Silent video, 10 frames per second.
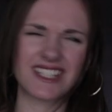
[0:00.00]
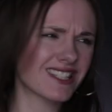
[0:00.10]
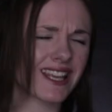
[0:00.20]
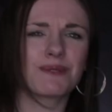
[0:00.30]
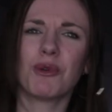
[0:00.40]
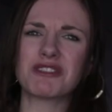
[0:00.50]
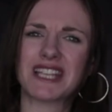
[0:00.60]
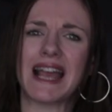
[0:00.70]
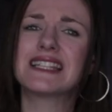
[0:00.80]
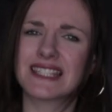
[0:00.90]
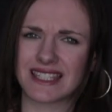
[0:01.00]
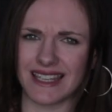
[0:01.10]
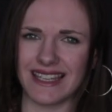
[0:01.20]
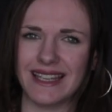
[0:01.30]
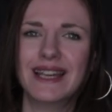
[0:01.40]
He just gets more
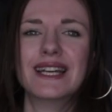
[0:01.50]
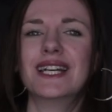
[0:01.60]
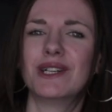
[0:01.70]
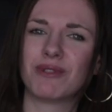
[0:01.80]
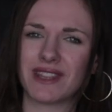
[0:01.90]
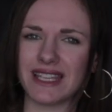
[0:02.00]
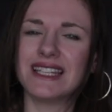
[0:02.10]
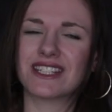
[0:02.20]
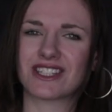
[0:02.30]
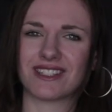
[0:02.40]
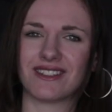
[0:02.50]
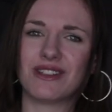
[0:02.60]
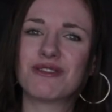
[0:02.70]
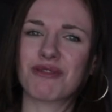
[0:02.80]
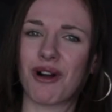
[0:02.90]
tasty with each
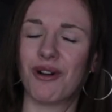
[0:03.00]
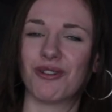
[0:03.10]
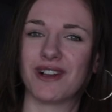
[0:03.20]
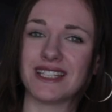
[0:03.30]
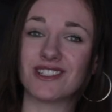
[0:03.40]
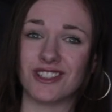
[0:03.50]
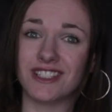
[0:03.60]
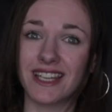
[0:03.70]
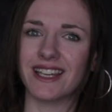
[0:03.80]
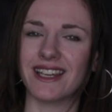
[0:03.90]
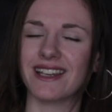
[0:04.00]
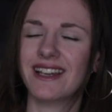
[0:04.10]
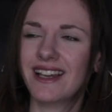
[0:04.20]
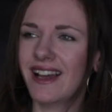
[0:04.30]
new role and each year.